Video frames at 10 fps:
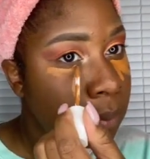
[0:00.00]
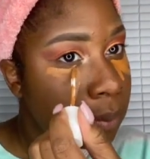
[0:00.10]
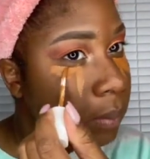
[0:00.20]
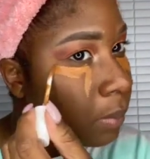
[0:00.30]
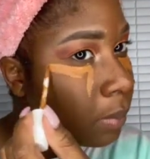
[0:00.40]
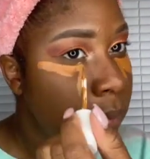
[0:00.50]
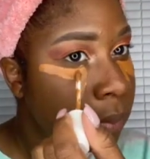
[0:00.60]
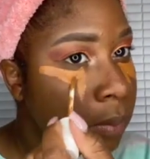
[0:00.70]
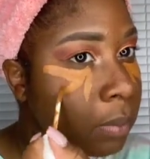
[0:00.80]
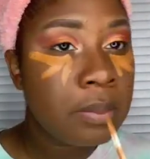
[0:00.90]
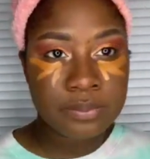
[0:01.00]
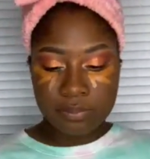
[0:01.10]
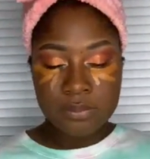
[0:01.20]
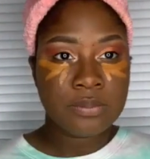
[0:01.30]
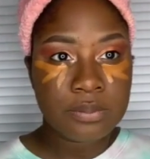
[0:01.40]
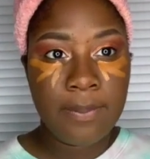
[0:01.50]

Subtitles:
normally do when it comes to